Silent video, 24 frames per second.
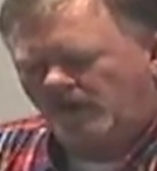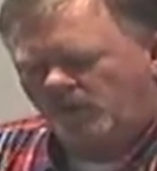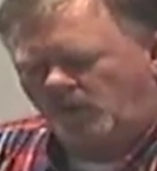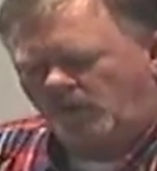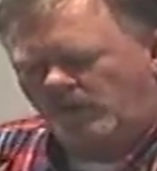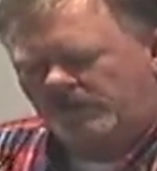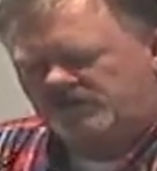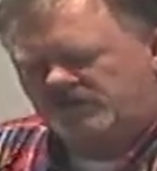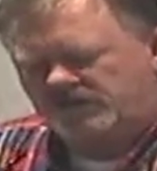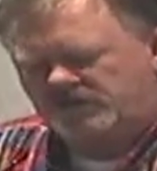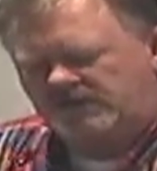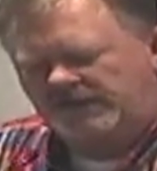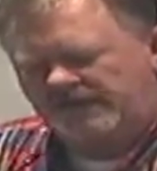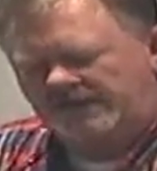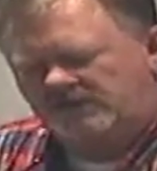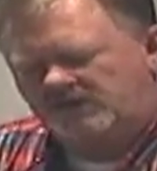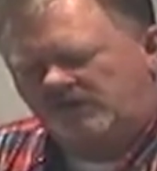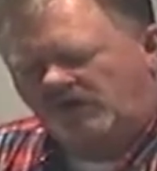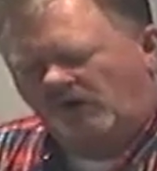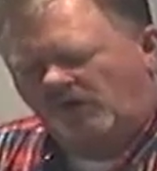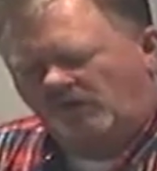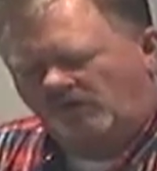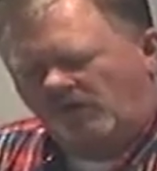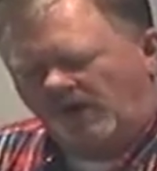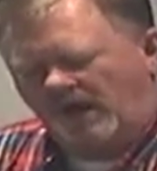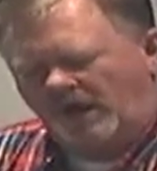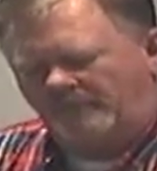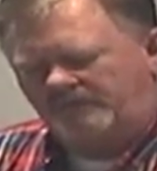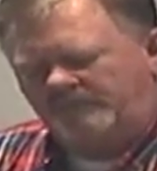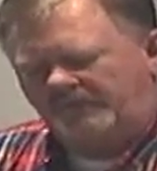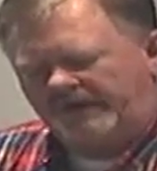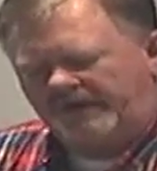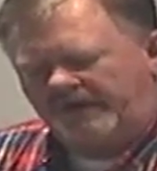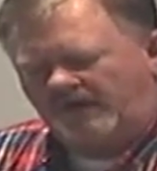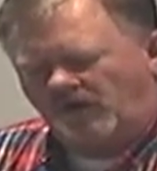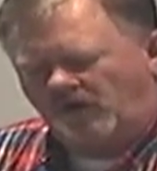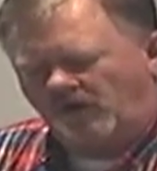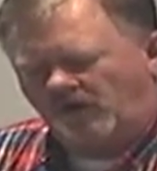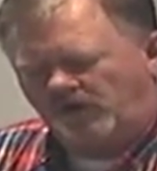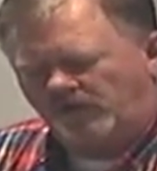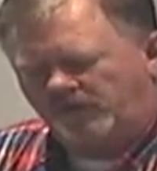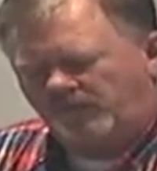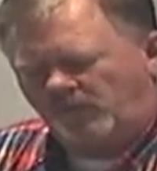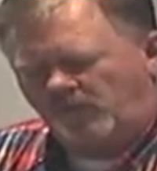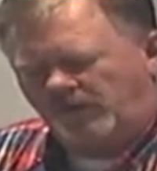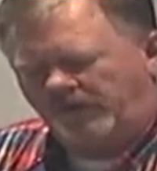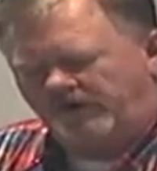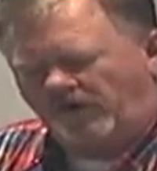which did corrupt the
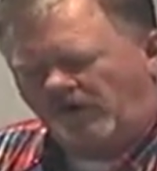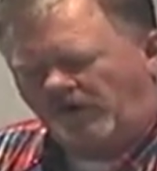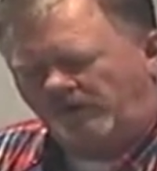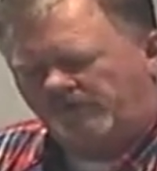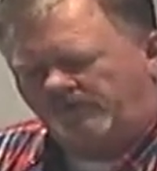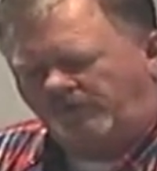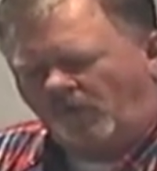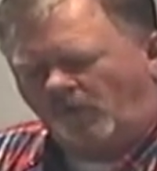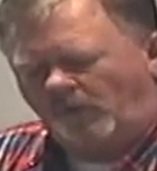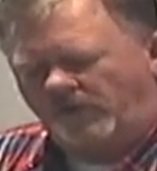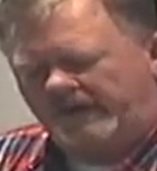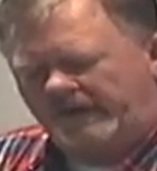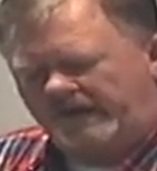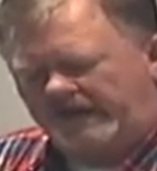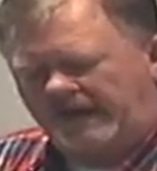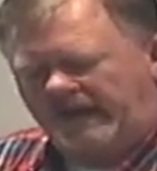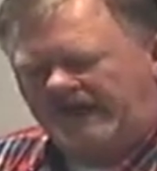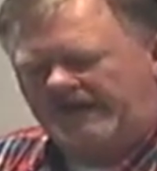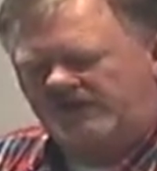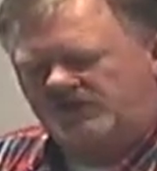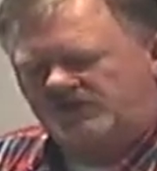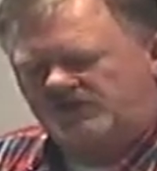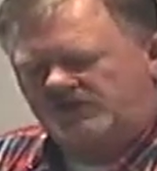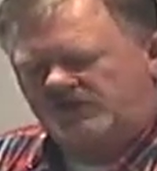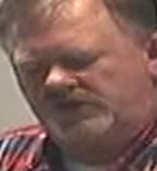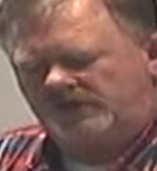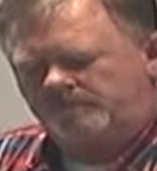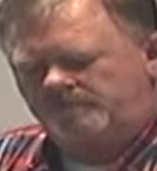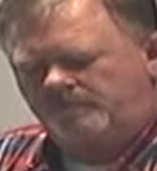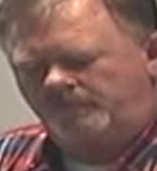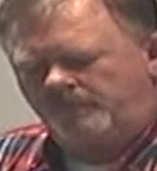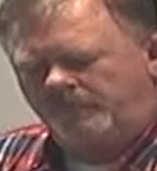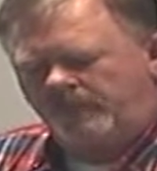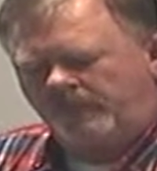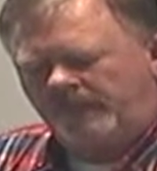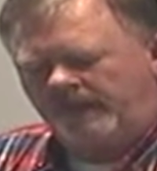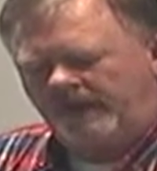earth with her fornication,